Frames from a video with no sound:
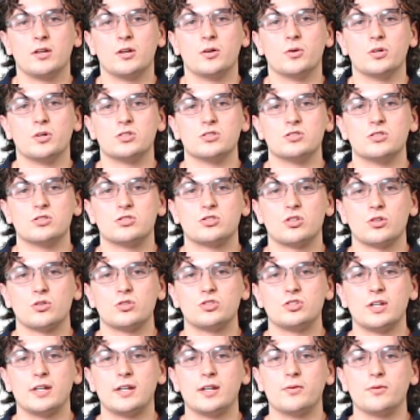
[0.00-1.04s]
which is
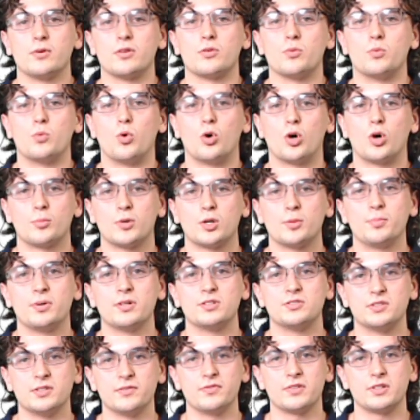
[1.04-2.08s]
associated with warmer
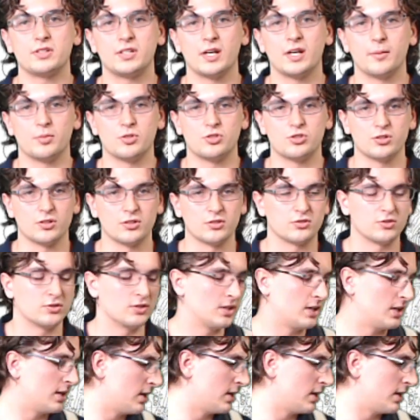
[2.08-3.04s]
Pacific temperatures.